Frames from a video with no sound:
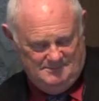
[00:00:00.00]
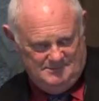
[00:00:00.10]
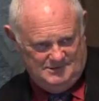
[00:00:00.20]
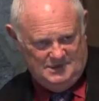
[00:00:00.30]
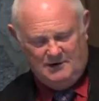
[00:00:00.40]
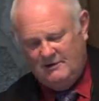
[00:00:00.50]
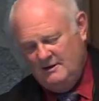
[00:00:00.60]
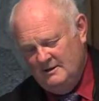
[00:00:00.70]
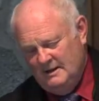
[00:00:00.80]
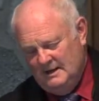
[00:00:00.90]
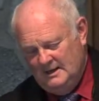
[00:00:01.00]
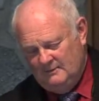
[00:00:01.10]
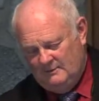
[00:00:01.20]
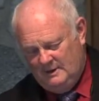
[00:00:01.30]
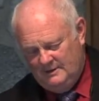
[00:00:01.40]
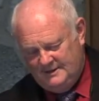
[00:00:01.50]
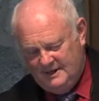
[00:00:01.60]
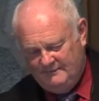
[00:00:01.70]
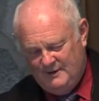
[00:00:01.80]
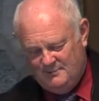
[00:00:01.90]
Zara. What do you think
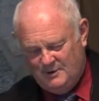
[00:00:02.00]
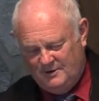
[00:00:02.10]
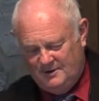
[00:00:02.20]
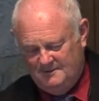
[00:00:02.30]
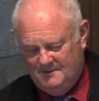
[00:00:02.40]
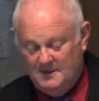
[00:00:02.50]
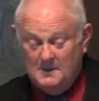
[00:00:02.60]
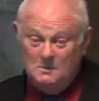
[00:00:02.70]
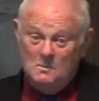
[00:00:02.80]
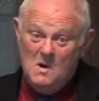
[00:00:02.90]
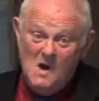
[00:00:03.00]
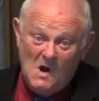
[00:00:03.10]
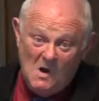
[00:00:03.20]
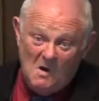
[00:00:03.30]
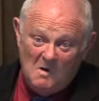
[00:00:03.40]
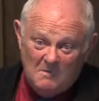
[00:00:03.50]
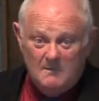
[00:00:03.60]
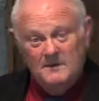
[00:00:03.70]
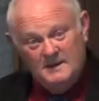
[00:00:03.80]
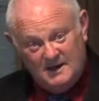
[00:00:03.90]
of Alberta? Well,
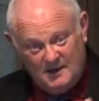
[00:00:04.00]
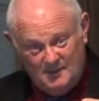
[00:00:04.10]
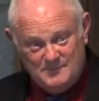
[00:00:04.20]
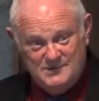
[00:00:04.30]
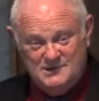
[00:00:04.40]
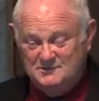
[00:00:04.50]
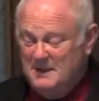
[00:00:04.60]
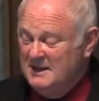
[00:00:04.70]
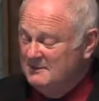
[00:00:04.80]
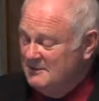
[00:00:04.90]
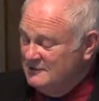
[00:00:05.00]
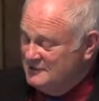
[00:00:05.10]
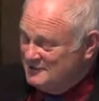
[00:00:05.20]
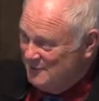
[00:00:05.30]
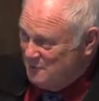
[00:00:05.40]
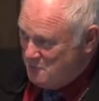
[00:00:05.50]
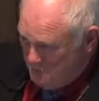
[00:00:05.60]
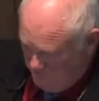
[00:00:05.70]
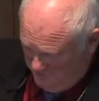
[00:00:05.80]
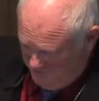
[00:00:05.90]
and then comes the spin that she's
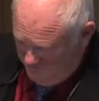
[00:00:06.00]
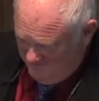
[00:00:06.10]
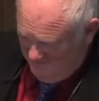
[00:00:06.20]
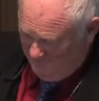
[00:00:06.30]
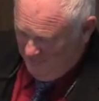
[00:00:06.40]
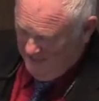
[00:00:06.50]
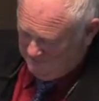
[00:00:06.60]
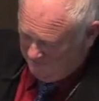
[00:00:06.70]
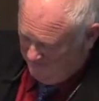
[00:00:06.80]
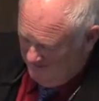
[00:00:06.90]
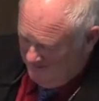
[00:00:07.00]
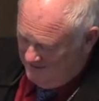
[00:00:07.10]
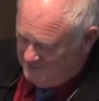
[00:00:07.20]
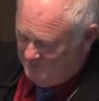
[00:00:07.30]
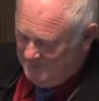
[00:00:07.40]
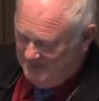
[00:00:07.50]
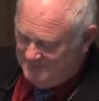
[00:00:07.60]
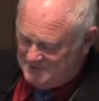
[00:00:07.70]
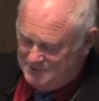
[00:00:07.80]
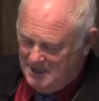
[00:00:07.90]
learned. All right? And so we have
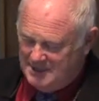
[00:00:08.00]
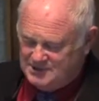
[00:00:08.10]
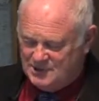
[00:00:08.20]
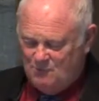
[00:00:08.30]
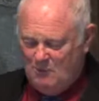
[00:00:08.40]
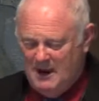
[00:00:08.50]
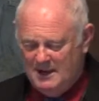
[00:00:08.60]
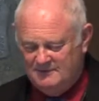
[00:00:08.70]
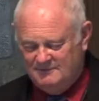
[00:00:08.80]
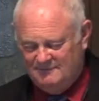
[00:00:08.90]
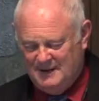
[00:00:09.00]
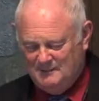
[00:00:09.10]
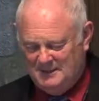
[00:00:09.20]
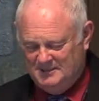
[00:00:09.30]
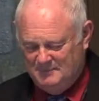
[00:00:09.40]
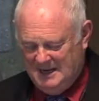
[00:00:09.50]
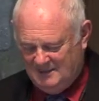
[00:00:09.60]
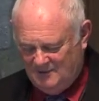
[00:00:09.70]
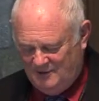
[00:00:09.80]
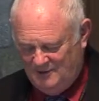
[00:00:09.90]
this nice, quiet family
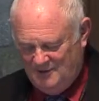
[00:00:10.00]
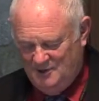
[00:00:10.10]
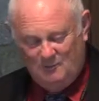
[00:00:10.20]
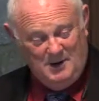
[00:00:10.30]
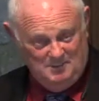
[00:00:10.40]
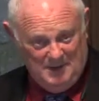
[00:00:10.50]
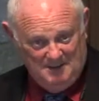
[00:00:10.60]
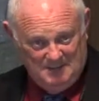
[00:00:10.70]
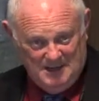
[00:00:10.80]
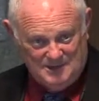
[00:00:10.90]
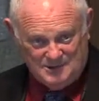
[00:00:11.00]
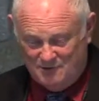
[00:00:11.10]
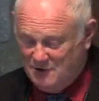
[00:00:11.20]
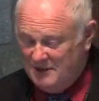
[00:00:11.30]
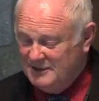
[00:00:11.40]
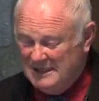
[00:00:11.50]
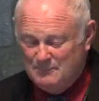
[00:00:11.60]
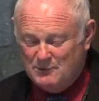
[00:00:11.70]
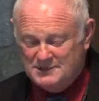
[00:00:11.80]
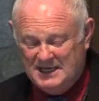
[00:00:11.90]
debate on why pipelines are not the
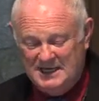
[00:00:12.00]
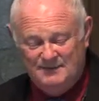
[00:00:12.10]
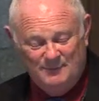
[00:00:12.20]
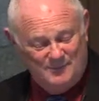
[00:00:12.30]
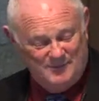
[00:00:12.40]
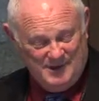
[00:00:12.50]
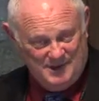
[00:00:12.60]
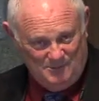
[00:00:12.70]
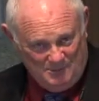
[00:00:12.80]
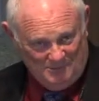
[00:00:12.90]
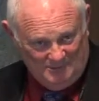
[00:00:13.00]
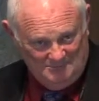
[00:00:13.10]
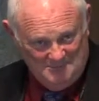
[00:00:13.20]
most evil thing in the world.